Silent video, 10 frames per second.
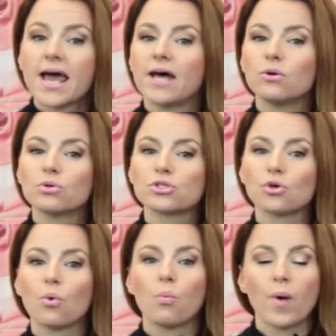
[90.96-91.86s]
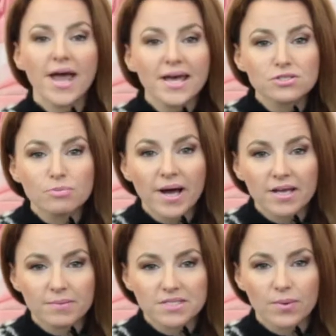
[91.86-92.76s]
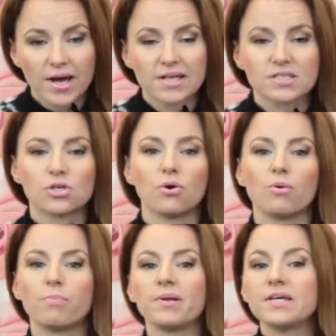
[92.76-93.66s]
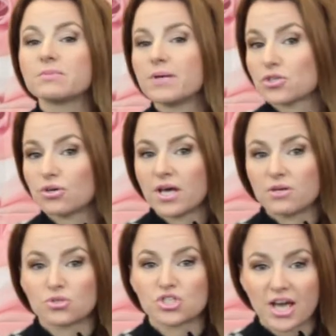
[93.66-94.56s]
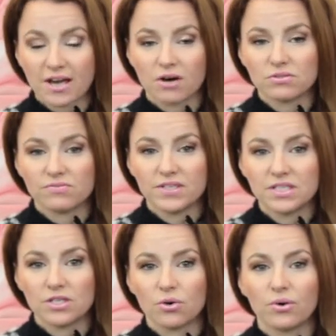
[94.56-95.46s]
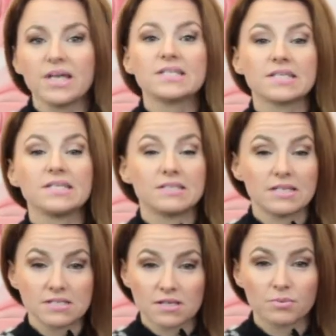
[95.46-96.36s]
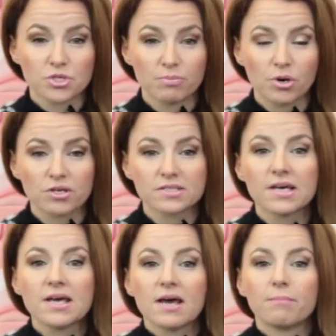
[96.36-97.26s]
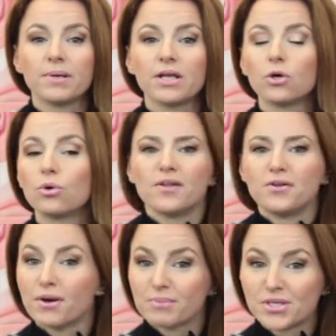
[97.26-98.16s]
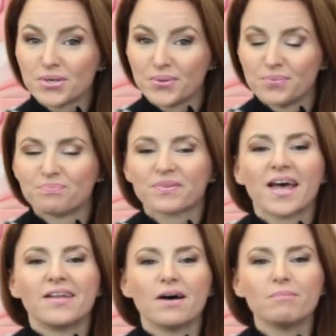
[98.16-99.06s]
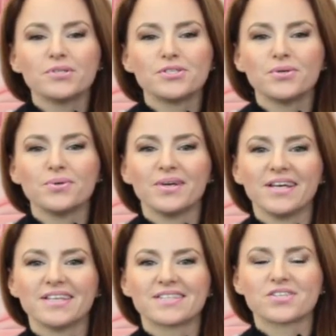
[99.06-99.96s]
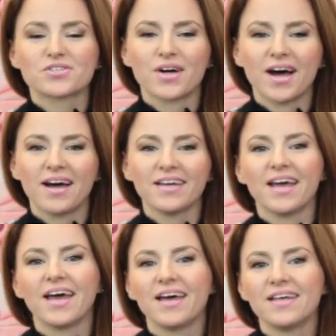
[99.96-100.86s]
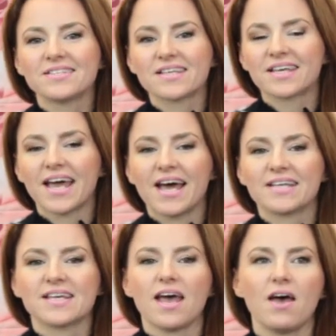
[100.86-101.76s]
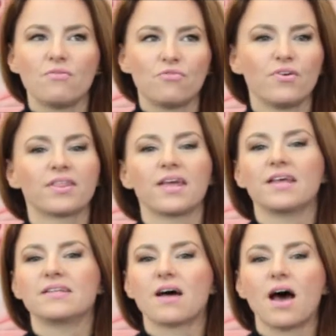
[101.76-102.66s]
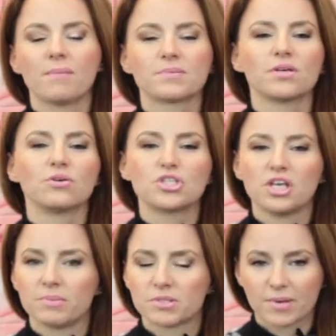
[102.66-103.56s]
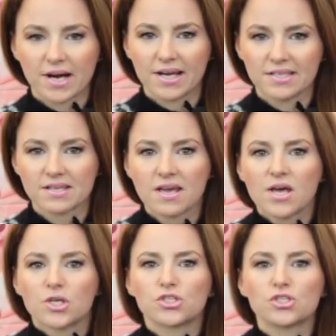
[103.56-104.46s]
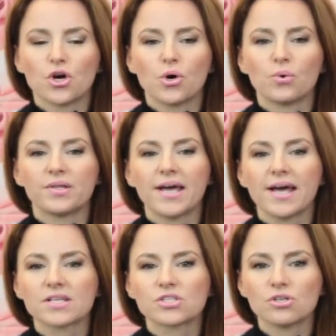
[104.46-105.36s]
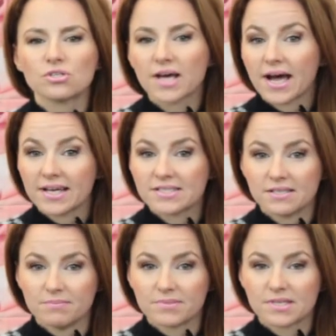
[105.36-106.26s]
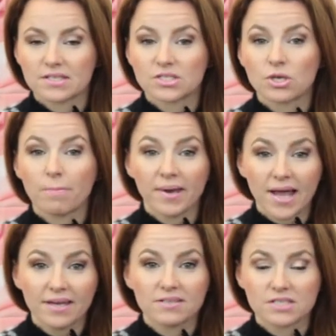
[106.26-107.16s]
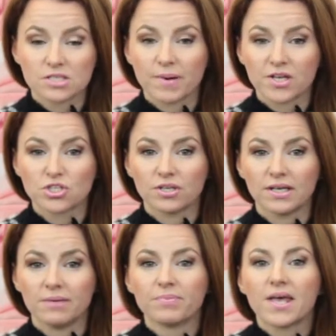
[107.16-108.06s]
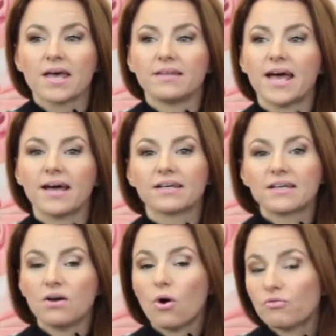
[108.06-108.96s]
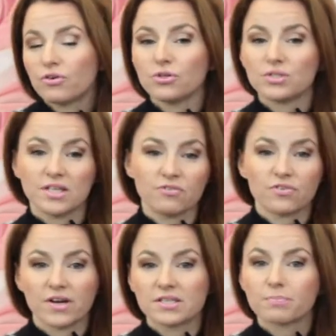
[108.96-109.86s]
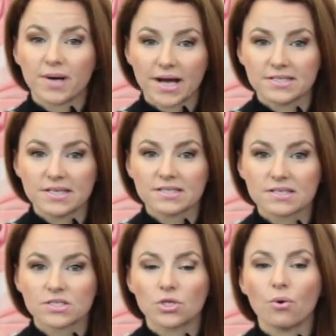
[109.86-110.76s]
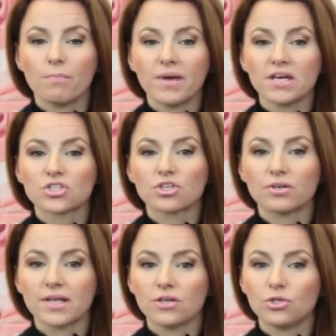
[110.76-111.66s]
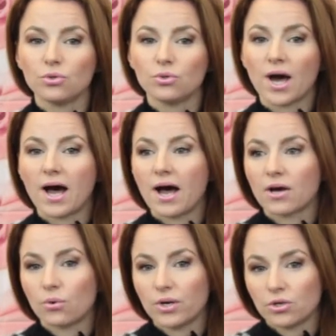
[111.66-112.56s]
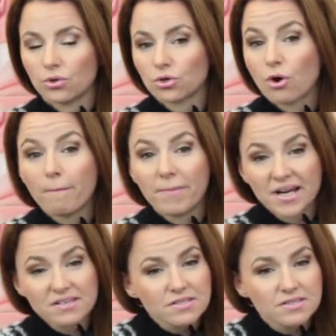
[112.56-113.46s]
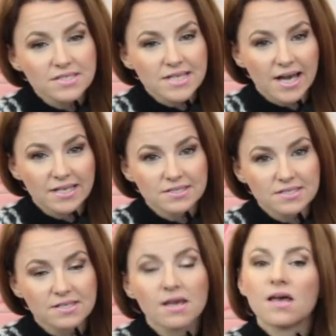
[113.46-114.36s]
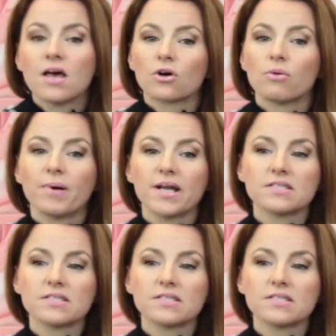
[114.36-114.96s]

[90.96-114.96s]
and also where to buy them as well. So please make sure that you check out the video. It's in the description box below. Number two is try and get everything in the absolute cheapest price. So there are certain items, suppliers especially, that offer you different prices. So make sure that you are going on comparison sites in